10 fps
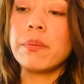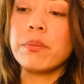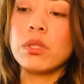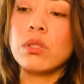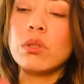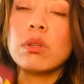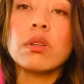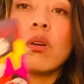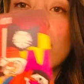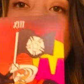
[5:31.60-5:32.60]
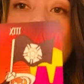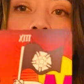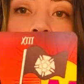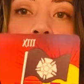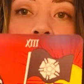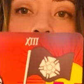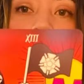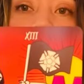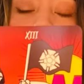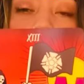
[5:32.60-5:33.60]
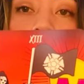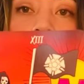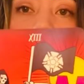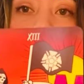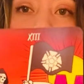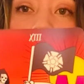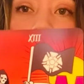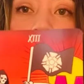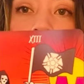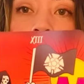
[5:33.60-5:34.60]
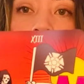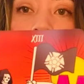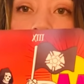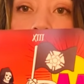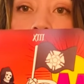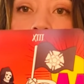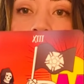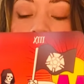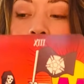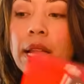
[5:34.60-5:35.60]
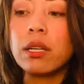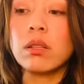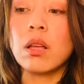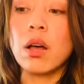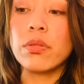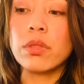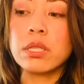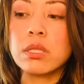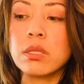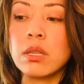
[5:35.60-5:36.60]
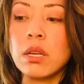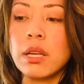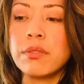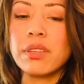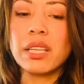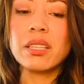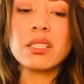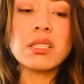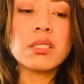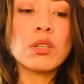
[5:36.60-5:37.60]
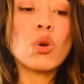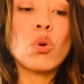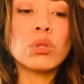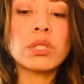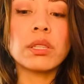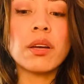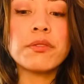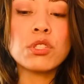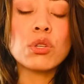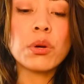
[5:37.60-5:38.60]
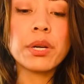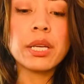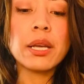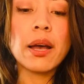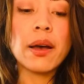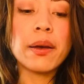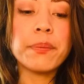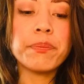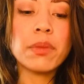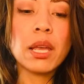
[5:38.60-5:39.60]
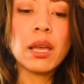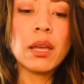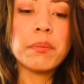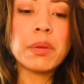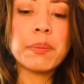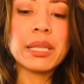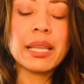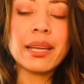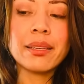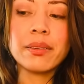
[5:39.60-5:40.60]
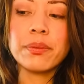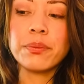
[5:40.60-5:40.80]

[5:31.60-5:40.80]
You're over it. I feel like you closed the chapter and you are final on this. I feel like this is an older love story. Maybe like